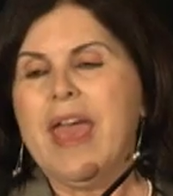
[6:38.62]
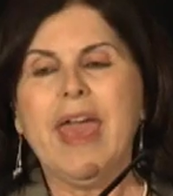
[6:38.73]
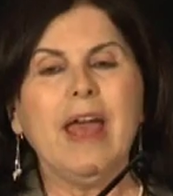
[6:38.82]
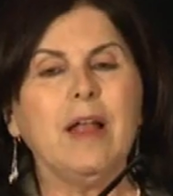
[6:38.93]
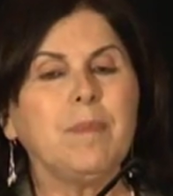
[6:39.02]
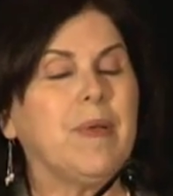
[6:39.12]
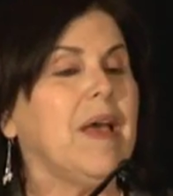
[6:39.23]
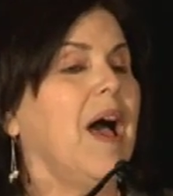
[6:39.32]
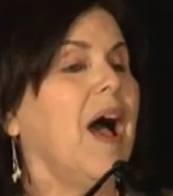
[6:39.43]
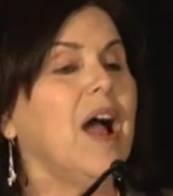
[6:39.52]
help
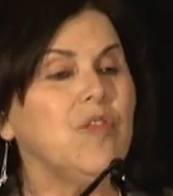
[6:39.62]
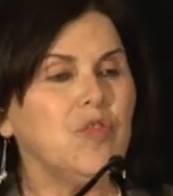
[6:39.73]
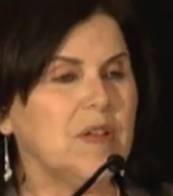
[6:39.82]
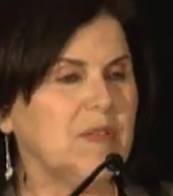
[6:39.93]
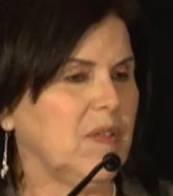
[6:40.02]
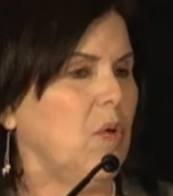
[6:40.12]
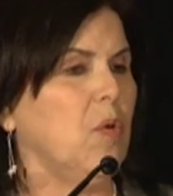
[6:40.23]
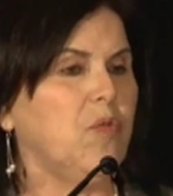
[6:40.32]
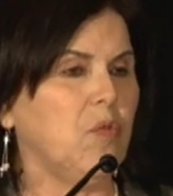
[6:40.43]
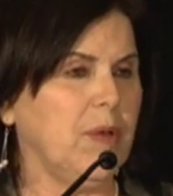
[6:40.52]
hundreds
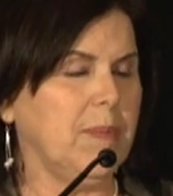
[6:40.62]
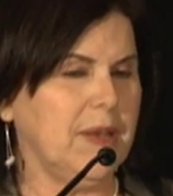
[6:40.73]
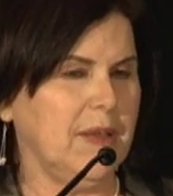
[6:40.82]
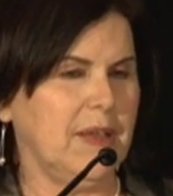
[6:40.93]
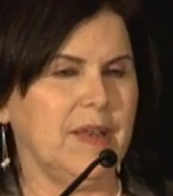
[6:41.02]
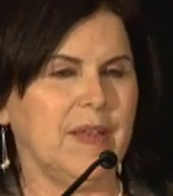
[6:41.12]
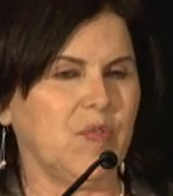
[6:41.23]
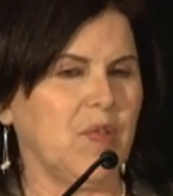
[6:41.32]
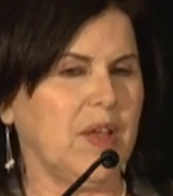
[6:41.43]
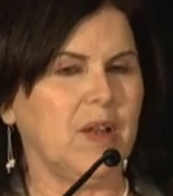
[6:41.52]
of women in
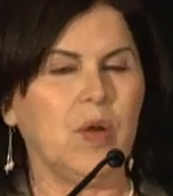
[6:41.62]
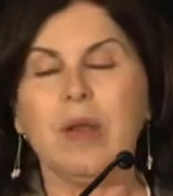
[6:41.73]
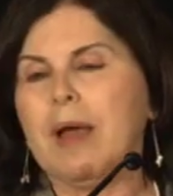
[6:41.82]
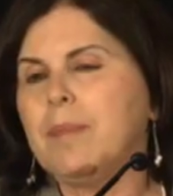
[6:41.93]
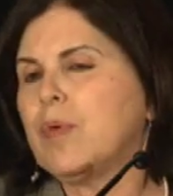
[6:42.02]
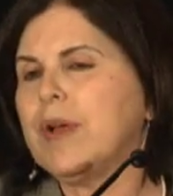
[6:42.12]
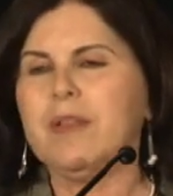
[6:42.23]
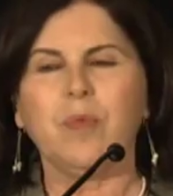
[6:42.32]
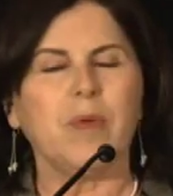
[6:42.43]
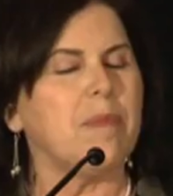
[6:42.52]
Israel,
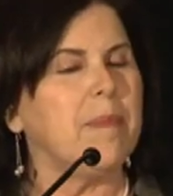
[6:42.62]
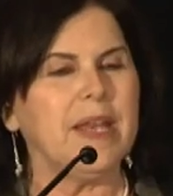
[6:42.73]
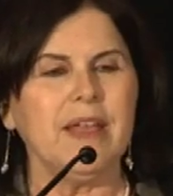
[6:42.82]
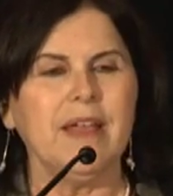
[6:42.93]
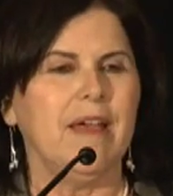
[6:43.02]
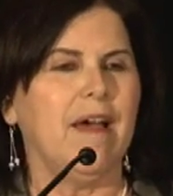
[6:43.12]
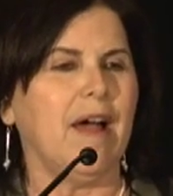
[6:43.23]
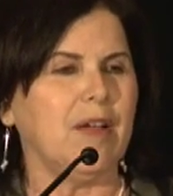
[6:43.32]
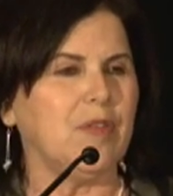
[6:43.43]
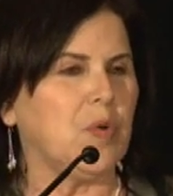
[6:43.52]
collaborate with many
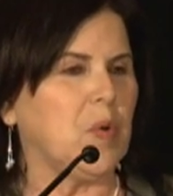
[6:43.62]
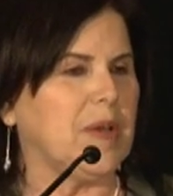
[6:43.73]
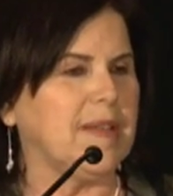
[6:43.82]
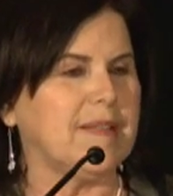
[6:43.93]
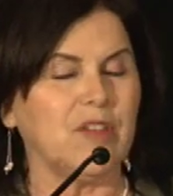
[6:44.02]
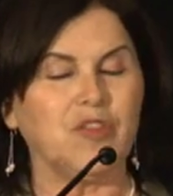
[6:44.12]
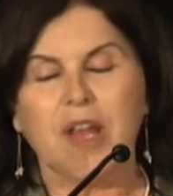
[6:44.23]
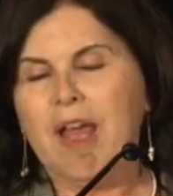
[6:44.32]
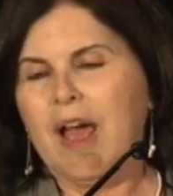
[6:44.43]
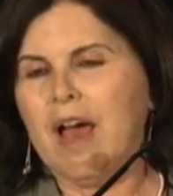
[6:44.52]
other organizations,